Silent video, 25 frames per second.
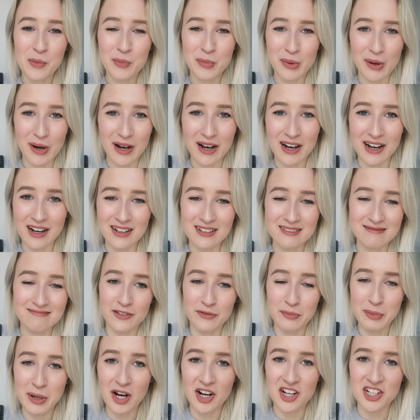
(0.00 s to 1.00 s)
but
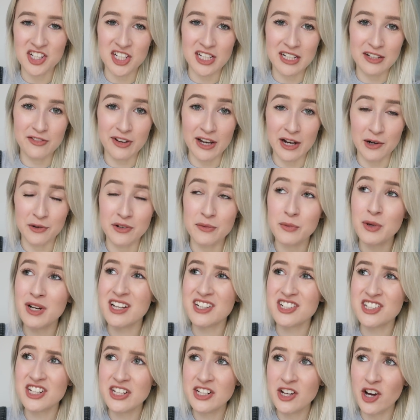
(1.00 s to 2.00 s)
I've partially failed. Well,
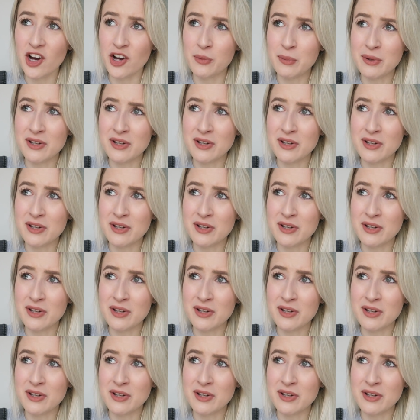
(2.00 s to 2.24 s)
actually no,